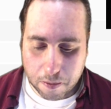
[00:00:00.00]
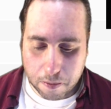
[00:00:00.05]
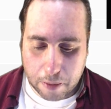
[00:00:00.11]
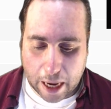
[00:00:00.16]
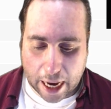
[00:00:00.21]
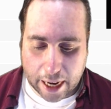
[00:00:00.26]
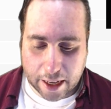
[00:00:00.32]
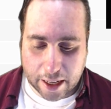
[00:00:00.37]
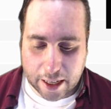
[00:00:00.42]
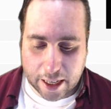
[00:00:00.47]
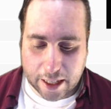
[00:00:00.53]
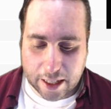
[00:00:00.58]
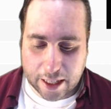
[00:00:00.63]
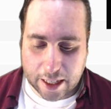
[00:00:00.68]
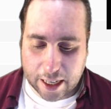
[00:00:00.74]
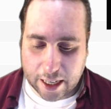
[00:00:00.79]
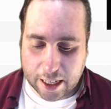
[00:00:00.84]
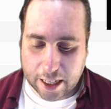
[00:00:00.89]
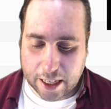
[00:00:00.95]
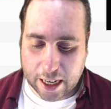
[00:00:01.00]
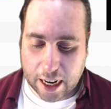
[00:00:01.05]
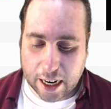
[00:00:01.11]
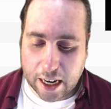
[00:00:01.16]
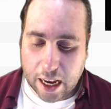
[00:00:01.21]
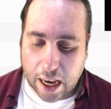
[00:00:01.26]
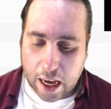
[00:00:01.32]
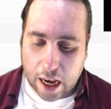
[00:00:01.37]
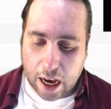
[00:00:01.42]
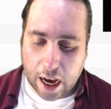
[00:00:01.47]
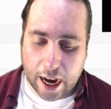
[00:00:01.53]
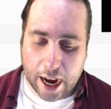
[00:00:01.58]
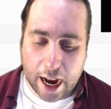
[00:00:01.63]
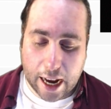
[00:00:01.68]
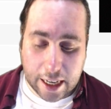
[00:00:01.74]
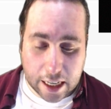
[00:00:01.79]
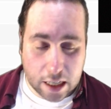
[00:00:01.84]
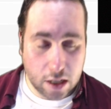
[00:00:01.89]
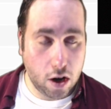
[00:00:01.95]
Back in 1999.
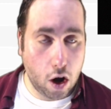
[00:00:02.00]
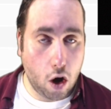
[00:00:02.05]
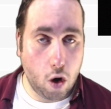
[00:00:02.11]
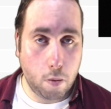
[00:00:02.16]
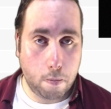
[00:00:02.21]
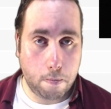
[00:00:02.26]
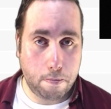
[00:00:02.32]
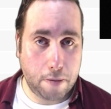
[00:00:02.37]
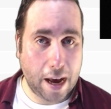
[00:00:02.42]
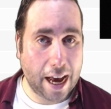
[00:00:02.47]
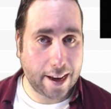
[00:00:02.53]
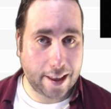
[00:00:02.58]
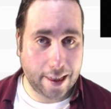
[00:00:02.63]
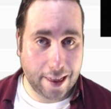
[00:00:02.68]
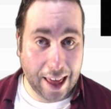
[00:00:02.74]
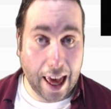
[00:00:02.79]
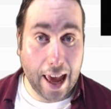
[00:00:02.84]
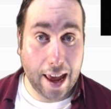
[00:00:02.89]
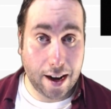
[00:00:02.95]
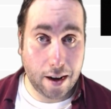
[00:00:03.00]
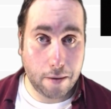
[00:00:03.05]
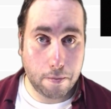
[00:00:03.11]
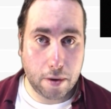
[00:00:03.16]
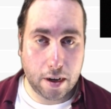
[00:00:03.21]
I didn't know back then,